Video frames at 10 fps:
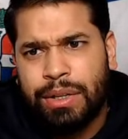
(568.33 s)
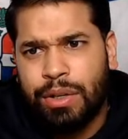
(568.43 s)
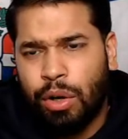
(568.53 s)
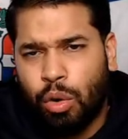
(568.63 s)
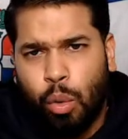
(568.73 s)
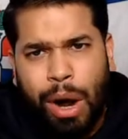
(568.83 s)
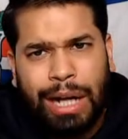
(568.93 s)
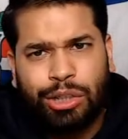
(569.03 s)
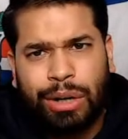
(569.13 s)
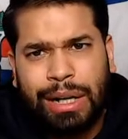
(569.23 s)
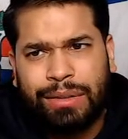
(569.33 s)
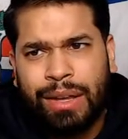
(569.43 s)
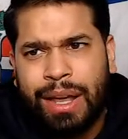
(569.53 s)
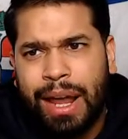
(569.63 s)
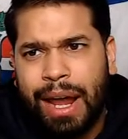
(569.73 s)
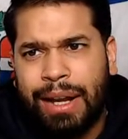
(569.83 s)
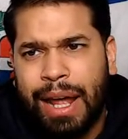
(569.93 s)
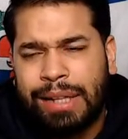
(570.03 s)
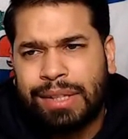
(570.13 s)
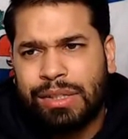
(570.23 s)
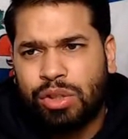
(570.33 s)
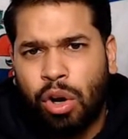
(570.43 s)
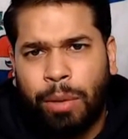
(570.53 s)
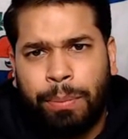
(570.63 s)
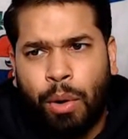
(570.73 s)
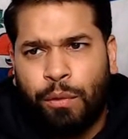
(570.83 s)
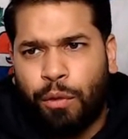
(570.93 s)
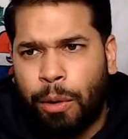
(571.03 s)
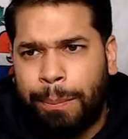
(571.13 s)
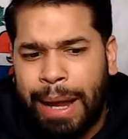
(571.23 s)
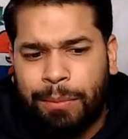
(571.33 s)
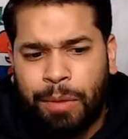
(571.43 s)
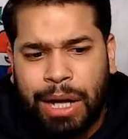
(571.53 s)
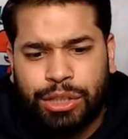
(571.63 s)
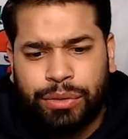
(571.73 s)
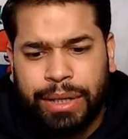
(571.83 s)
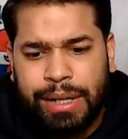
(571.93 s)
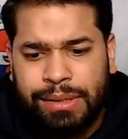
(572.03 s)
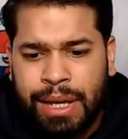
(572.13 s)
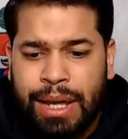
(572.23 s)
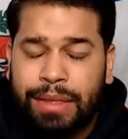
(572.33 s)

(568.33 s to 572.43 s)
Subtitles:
Quadras and SSR both fought Bam Rodriguez.